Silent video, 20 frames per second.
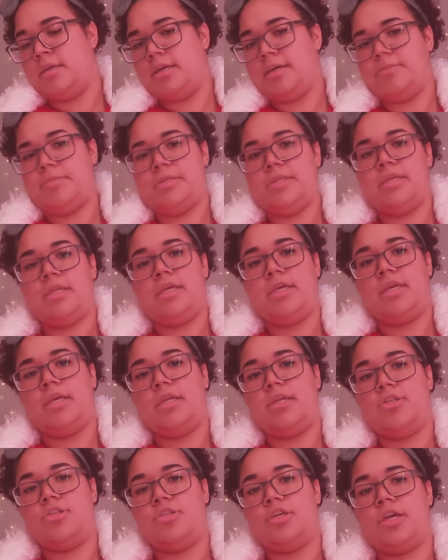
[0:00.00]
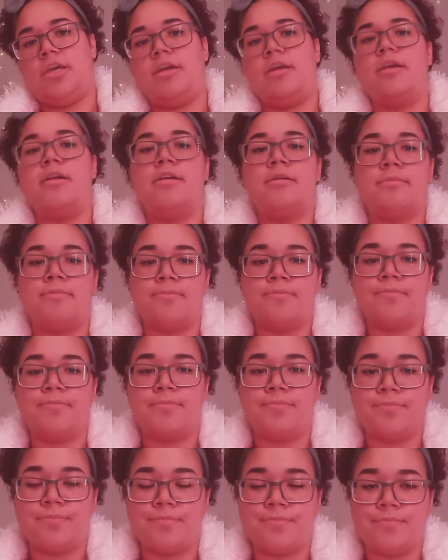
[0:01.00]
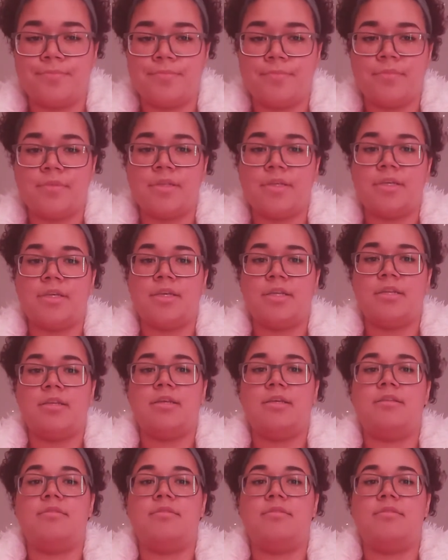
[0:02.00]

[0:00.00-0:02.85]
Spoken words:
I'm sitting in a chair, and